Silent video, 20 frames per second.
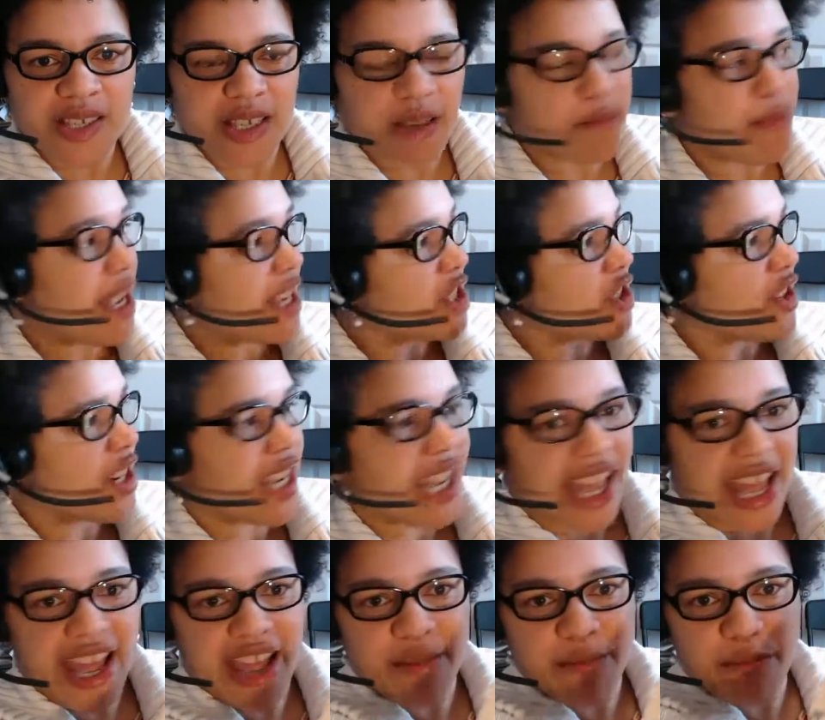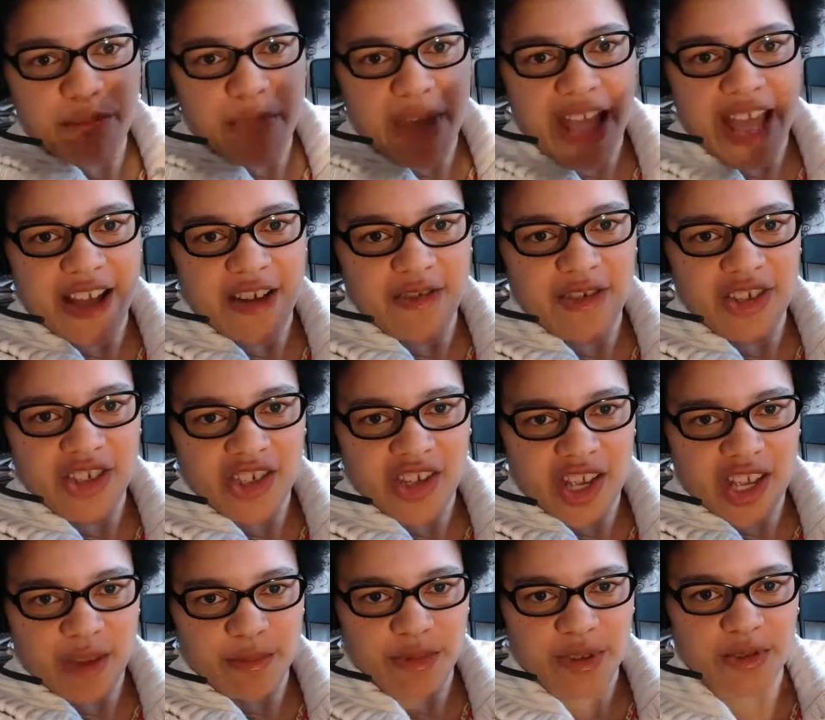symmetric, and
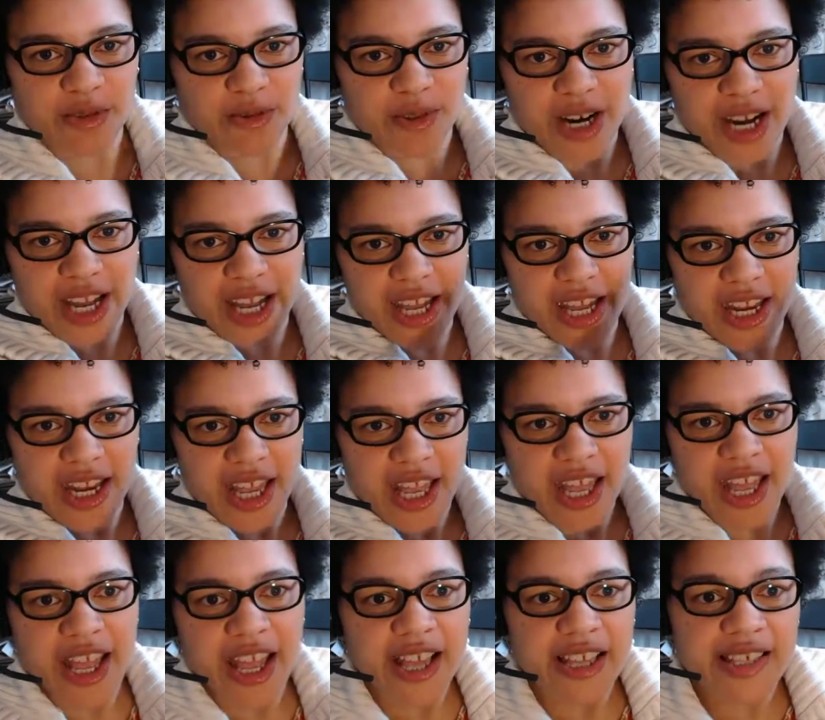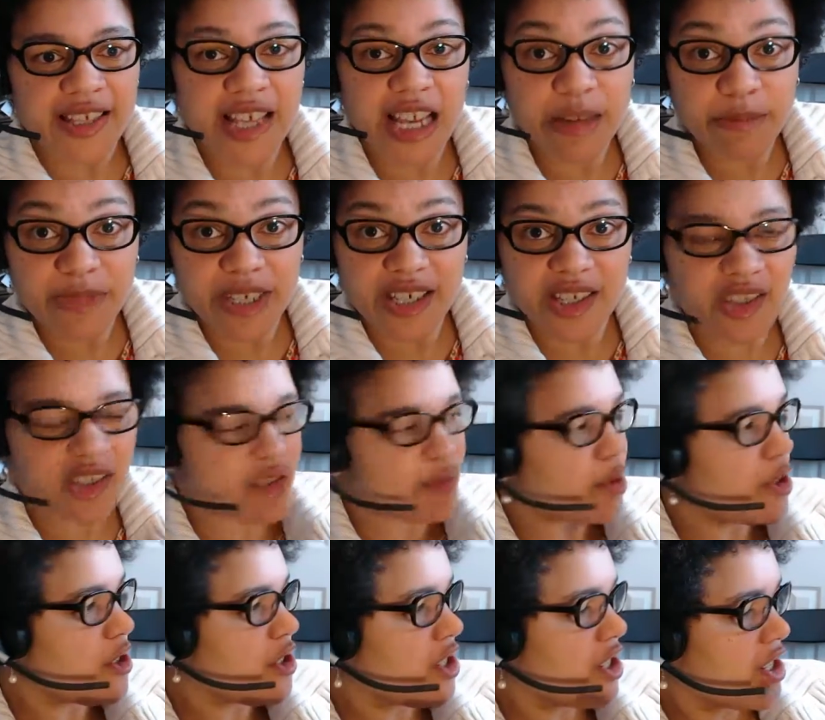mound-shaped, right? Some
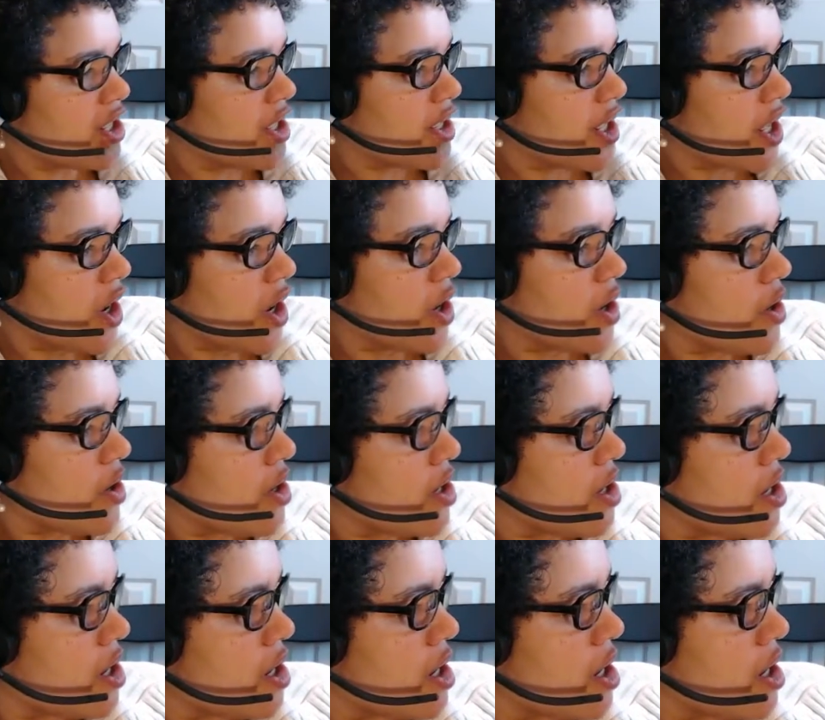distributions, though,